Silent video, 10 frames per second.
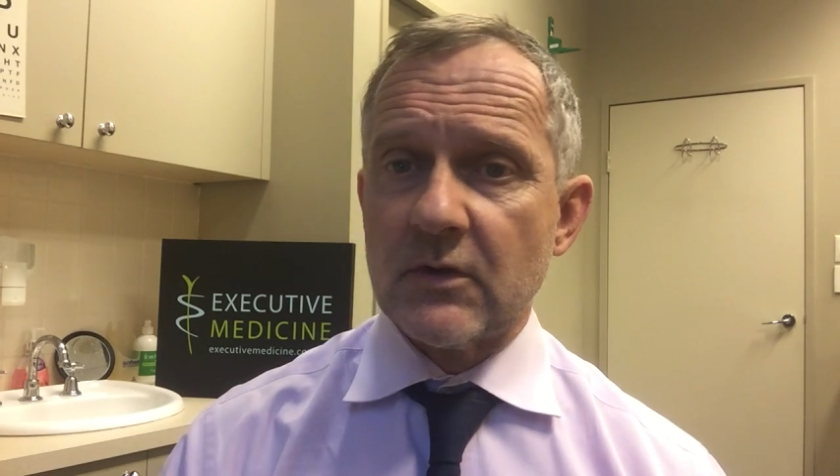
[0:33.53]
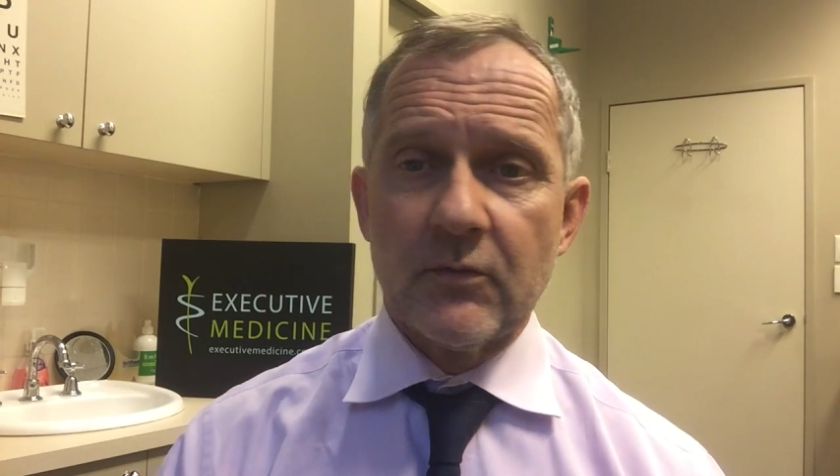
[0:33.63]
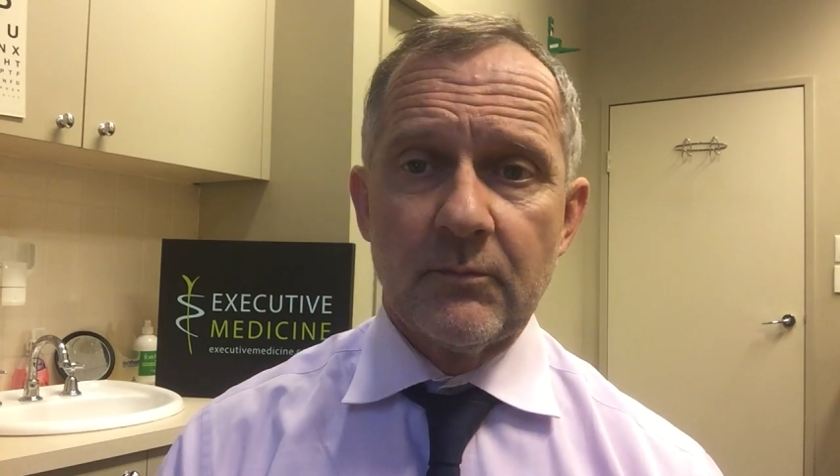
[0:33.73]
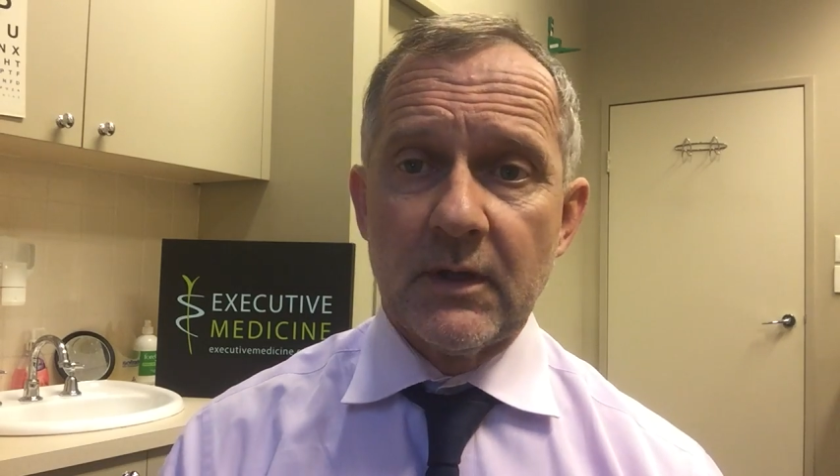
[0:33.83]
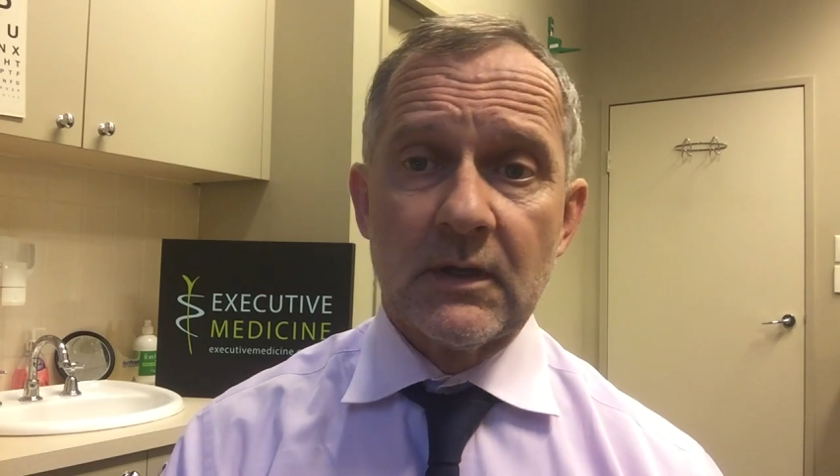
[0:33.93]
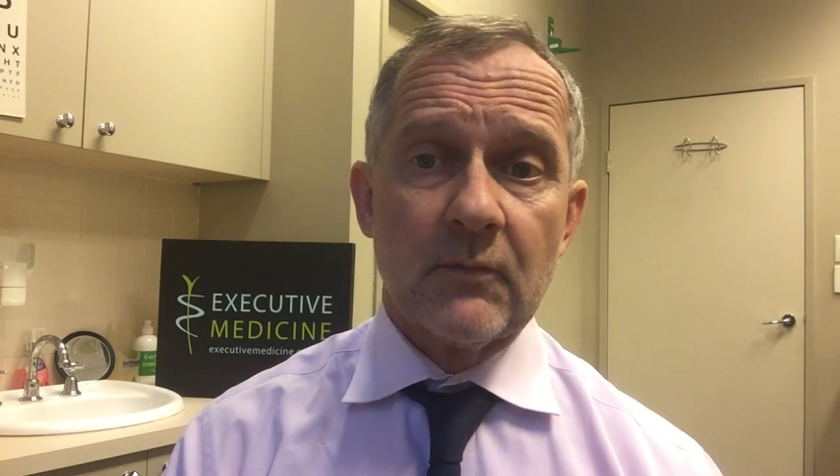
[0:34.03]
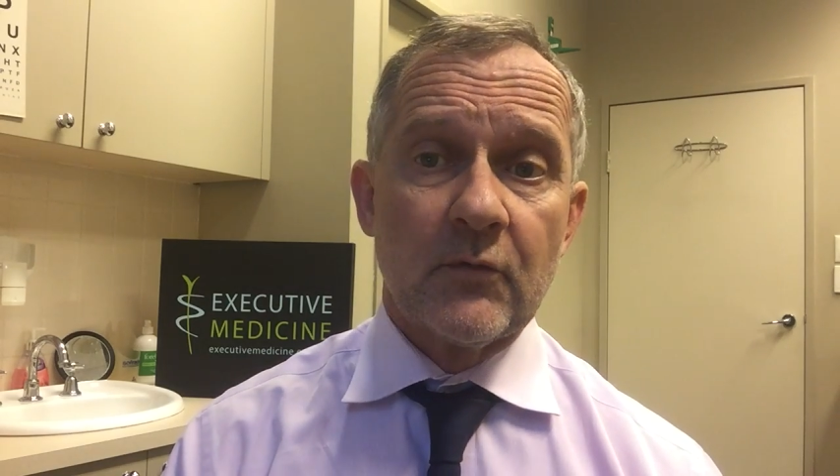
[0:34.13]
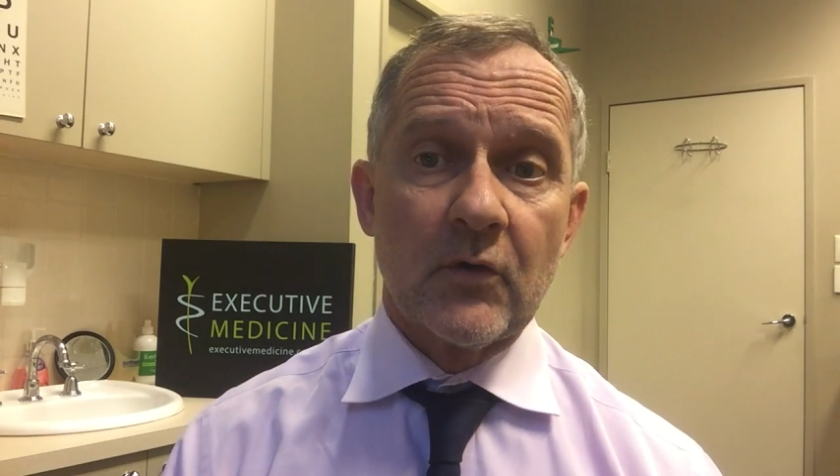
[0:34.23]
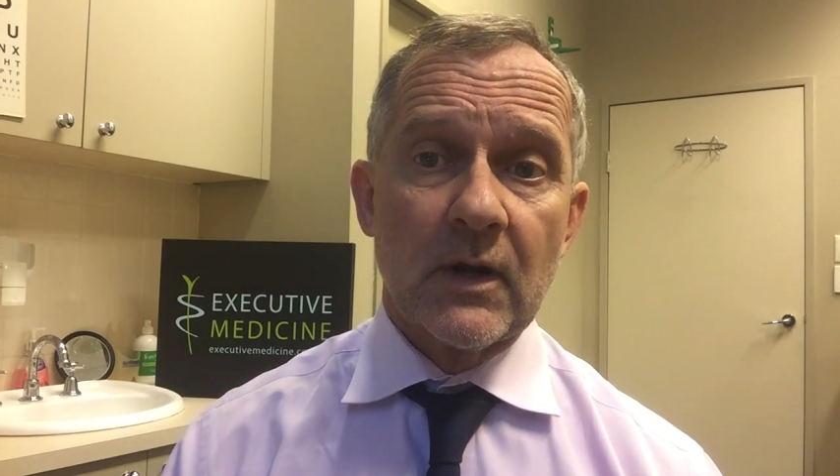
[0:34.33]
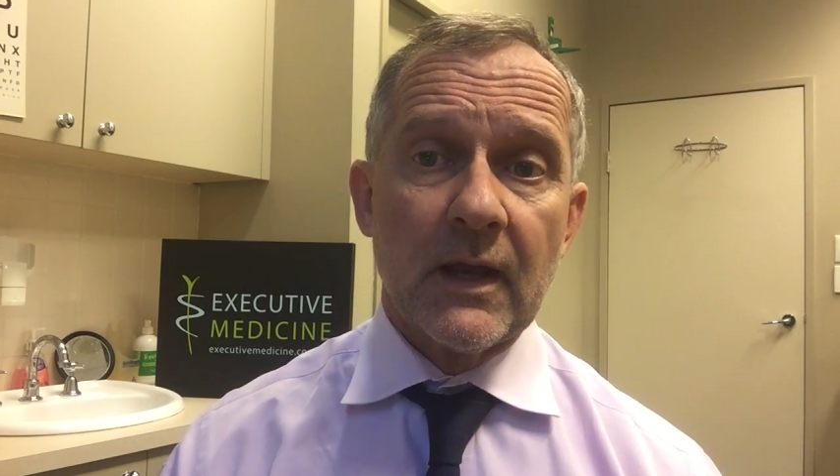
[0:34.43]
often picked up
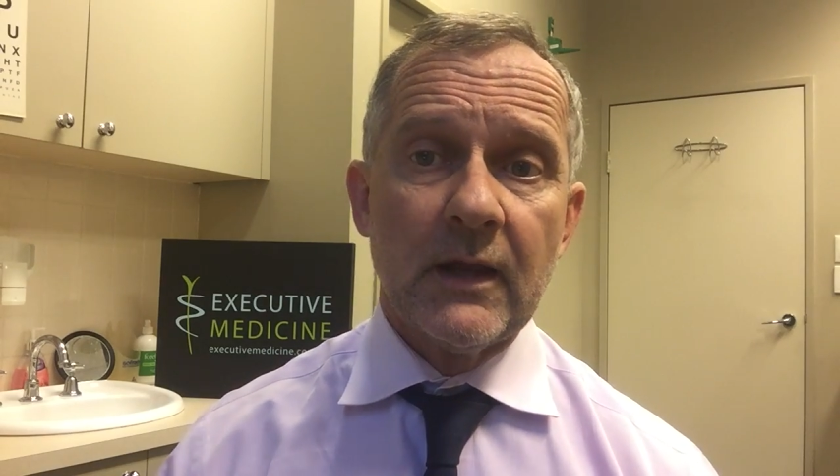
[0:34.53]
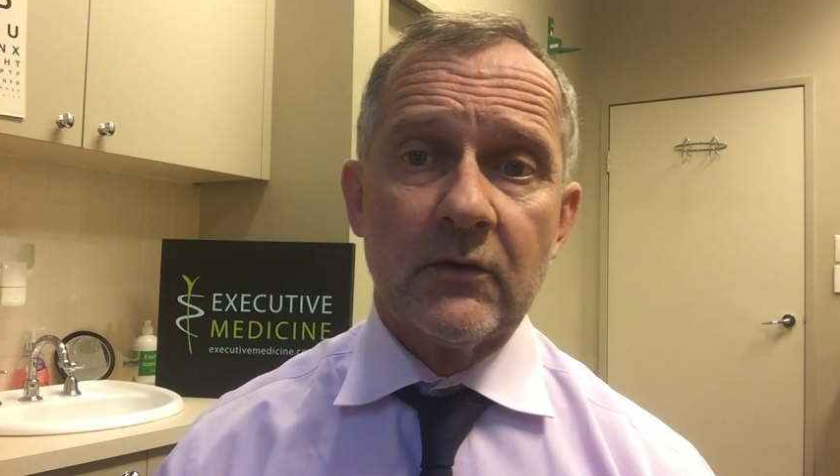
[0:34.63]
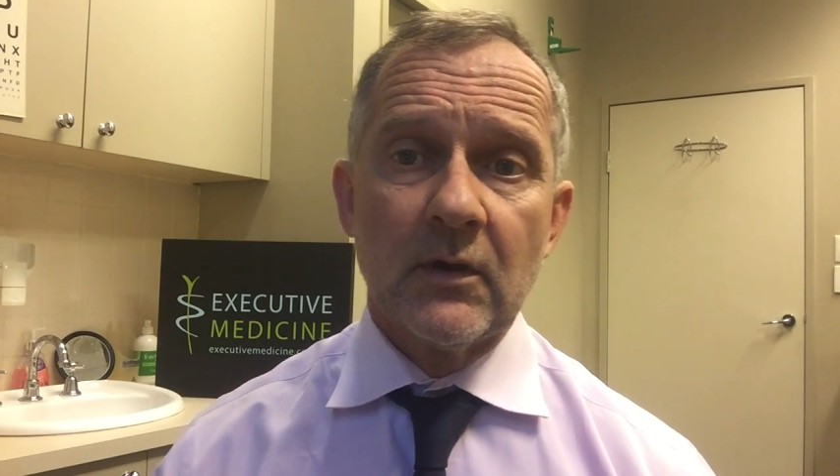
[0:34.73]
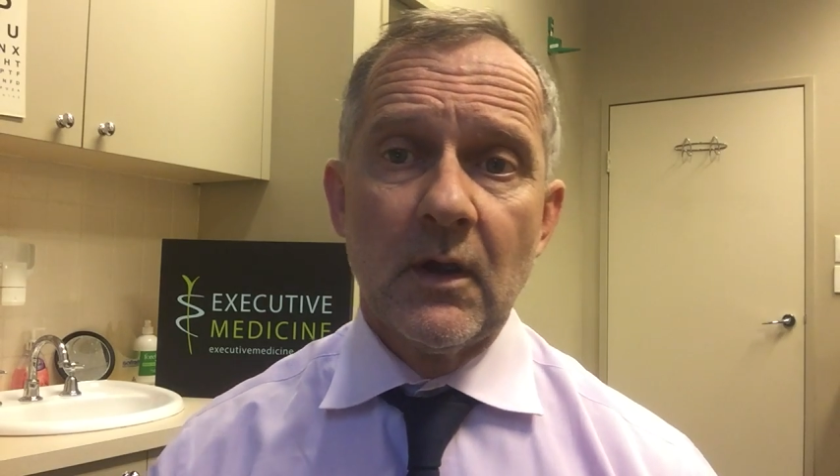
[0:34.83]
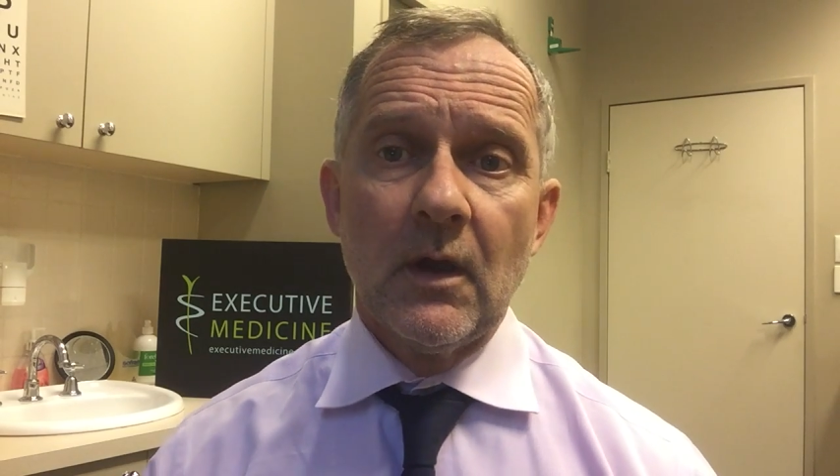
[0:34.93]
very late.